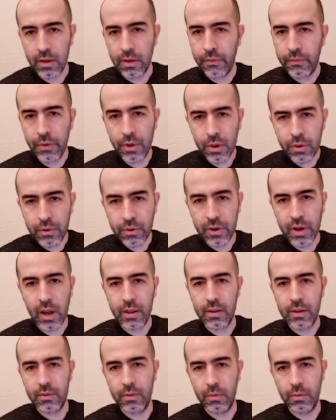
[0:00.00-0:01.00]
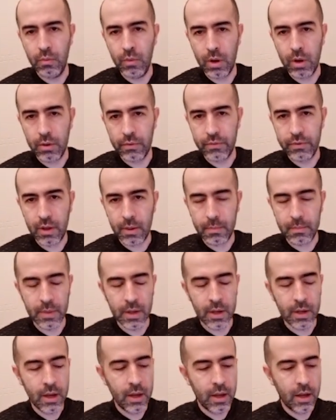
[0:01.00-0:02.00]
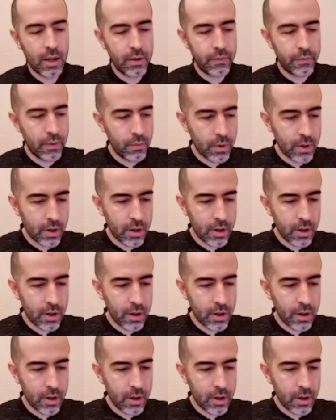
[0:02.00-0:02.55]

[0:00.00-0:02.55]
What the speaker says: if you create one of them, if you